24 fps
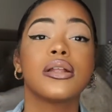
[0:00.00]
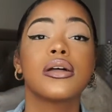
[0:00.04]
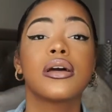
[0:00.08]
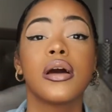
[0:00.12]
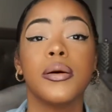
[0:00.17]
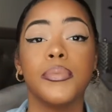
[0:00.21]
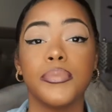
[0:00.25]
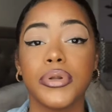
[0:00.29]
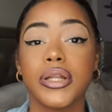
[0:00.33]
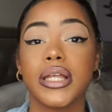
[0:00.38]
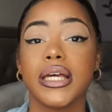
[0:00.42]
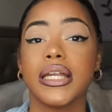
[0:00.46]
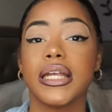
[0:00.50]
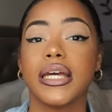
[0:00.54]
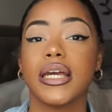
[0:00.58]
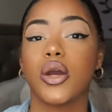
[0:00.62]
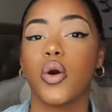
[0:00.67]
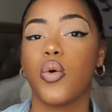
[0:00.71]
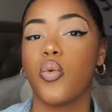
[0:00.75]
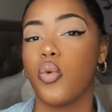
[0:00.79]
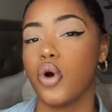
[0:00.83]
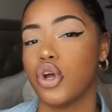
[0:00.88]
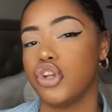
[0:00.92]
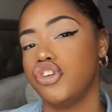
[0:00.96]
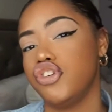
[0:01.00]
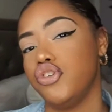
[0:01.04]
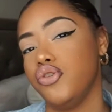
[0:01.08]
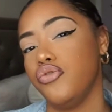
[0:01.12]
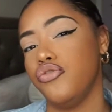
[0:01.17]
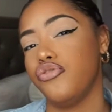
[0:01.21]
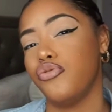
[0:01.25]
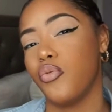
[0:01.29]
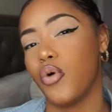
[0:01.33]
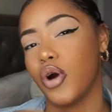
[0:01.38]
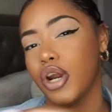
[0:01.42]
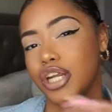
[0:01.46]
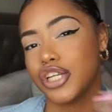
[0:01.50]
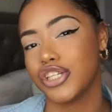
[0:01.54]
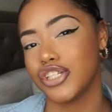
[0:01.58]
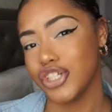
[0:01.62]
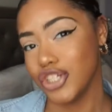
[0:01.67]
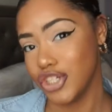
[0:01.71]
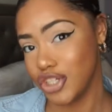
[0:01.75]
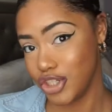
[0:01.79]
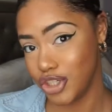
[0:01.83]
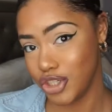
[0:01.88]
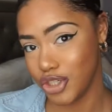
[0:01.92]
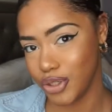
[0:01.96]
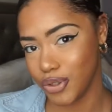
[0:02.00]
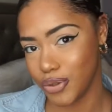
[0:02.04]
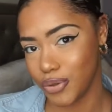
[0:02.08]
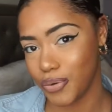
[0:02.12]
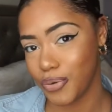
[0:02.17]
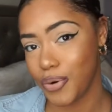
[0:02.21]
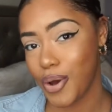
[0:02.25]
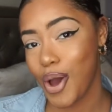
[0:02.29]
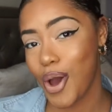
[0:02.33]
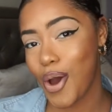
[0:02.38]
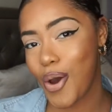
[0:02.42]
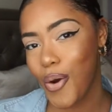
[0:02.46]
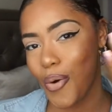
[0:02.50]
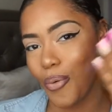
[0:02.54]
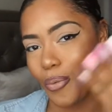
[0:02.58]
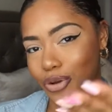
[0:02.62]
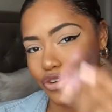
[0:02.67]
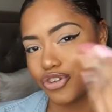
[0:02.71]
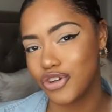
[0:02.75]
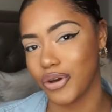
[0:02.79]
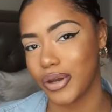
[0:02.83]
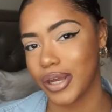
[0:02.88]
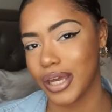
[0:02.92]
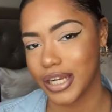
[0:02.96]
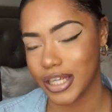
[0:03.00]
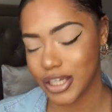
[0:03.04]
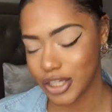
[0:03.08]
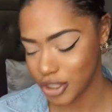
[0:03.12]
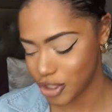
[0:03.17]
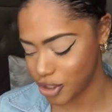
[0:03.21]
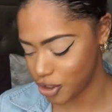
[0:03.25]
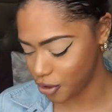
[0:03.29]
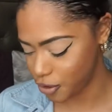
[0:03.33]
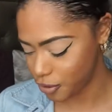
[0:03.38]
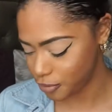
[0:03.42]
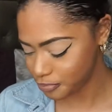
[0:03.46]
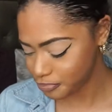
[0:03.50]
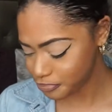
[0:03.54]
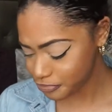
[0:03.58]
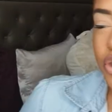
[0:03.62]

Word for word: completing what you've wanted to do which I'll get into.